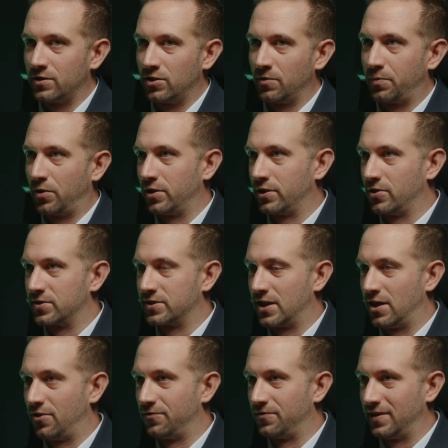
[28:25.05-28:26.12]
you're putting
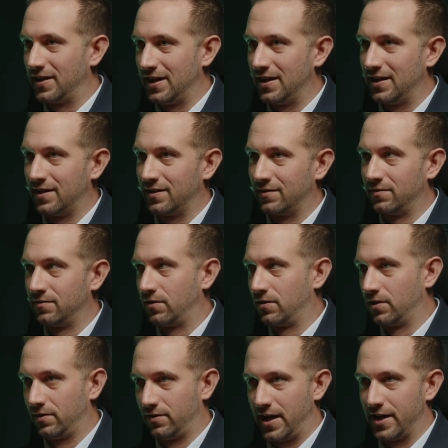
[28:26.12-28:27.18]
yourself in
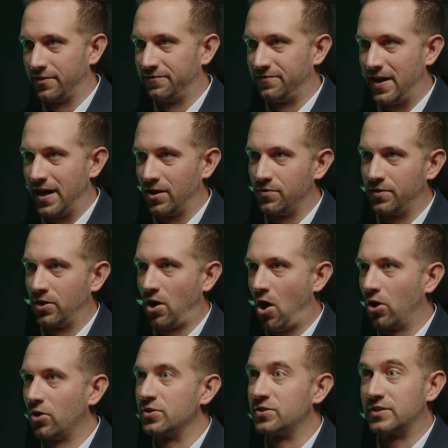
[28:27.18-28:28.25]
the line of fire. There
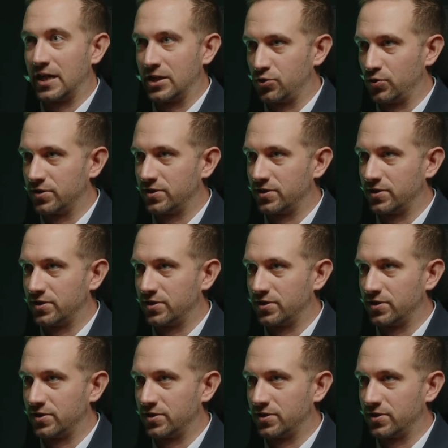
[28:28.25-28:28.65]
are dangerous